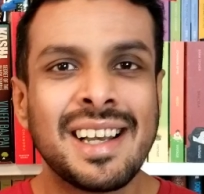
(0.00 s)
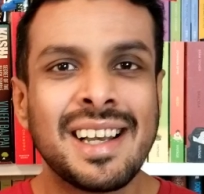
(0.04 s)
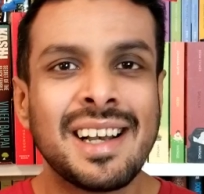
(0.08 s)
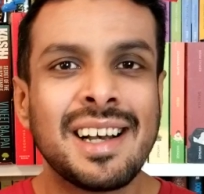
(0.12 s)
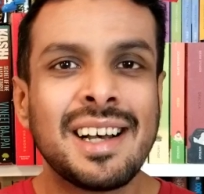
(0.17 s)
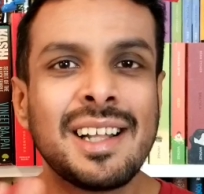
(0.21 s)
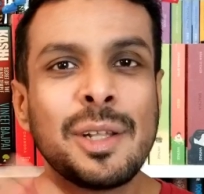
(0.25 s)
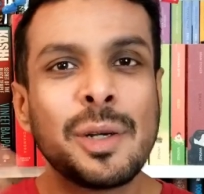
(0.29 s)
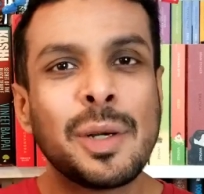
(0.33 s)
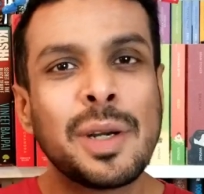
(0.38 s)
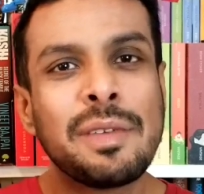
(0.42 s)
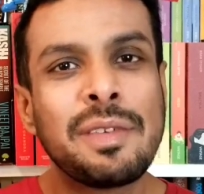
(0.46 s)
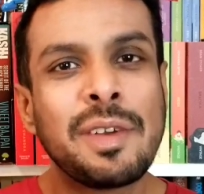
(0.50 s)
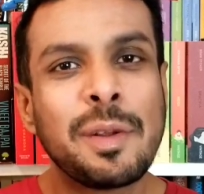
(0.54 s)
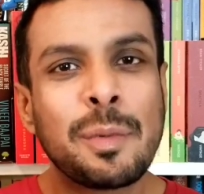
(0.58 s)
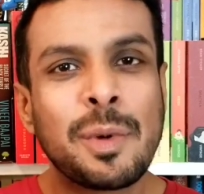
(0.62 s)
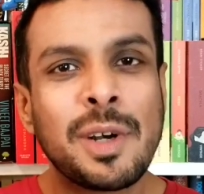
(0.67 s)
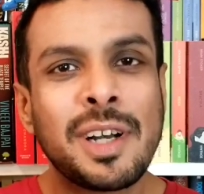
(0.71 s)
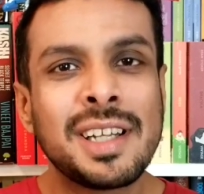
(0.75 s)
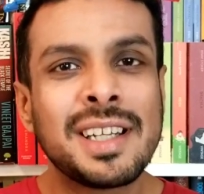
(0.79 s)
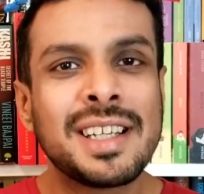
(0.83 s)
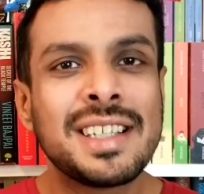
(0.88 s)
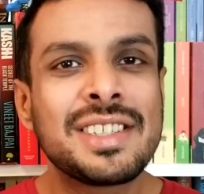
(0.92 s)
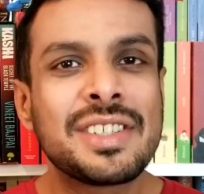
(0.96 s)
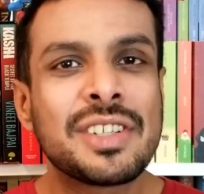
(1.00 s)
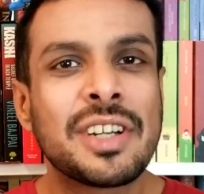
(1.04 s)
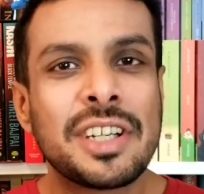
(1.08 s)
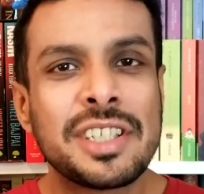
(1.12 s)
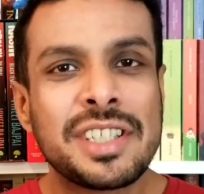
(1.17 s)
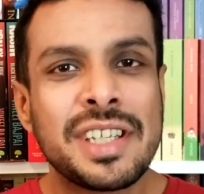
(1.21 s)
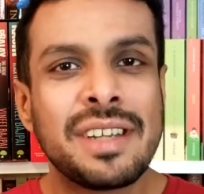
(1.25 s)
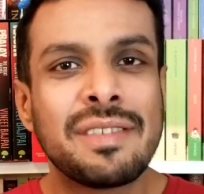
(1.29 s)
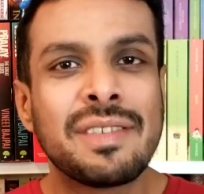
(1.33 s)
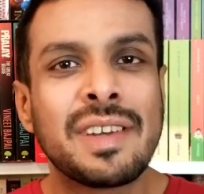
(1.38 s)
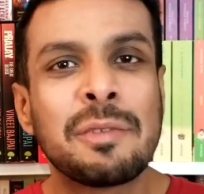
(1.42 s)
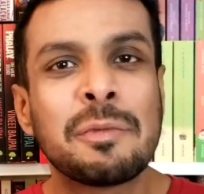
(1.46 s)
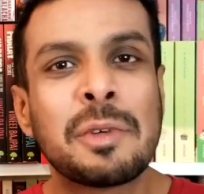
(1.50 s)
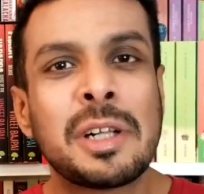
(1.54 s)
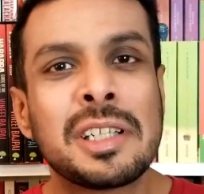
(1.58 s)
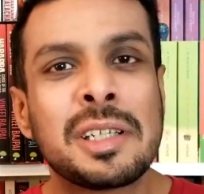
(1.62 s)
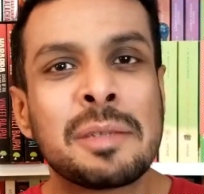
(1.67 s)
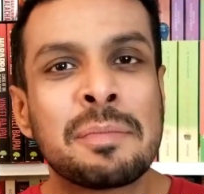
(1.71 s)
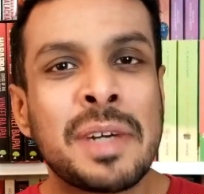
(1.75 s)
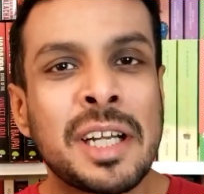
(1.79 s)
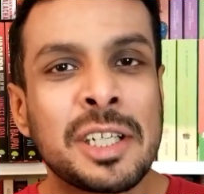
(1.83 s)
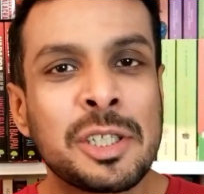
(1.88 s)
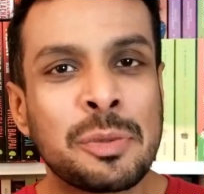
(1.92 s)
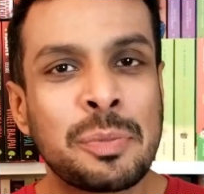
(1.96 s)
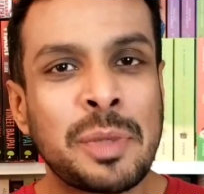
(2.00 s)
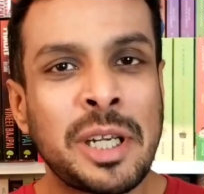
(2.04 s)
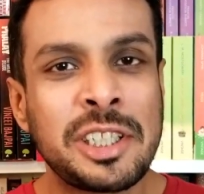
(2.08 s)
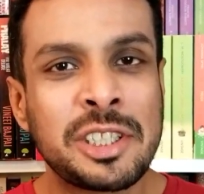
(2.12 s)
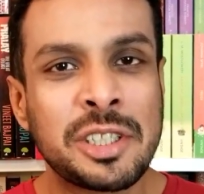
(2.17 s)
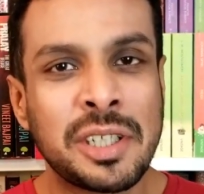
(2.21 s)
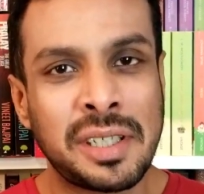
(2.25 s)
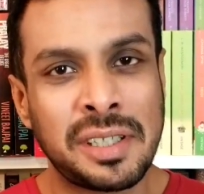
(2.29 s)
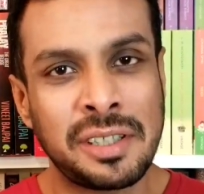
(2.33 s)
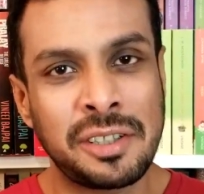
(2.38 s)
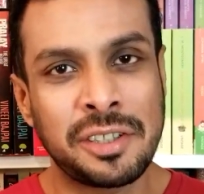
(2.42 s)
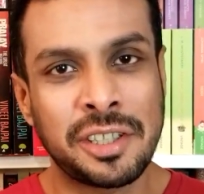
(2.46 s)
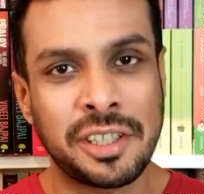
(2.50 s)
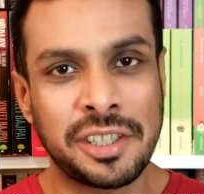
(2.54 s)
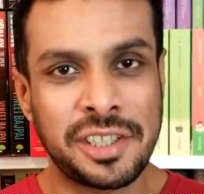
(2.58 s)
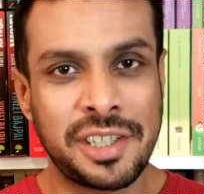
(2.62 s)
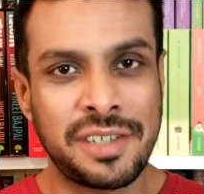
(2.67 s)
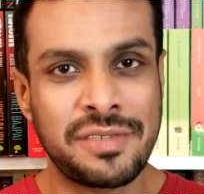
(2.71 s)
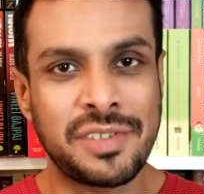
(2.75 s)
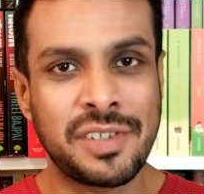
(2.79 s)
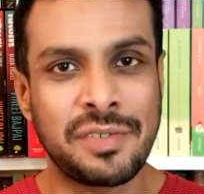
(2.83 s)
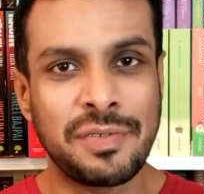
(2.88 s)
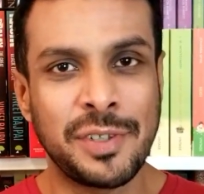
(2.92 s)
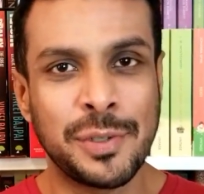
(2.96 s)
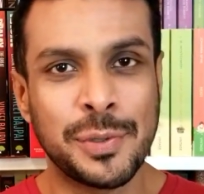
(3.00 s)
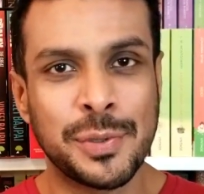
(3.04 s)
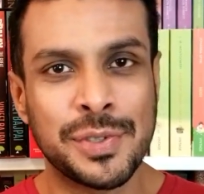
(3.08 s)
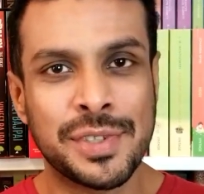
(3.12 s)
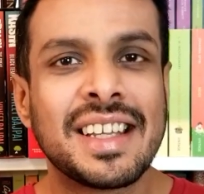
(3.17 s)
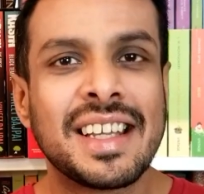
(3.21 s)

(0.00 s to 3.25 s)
Hello everyone, it's Rajiv and welcome back to my channel Rajiv's Reviews.